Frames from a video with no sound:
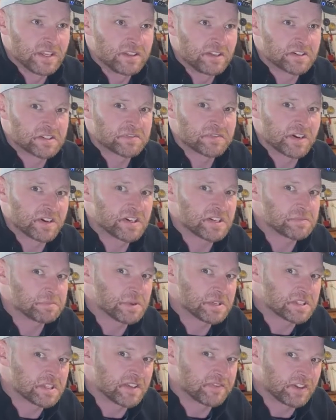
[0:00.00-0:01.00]
there's a very
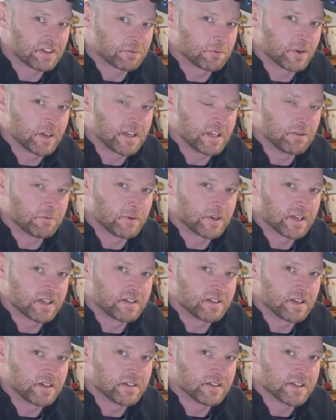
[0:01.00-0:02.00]
specific way you wanna
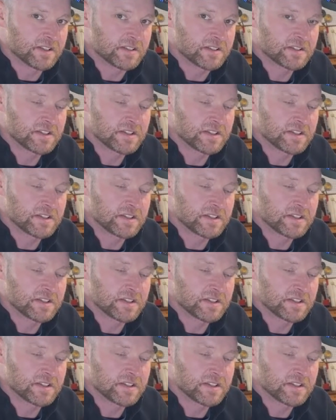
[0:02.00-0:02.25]
do it.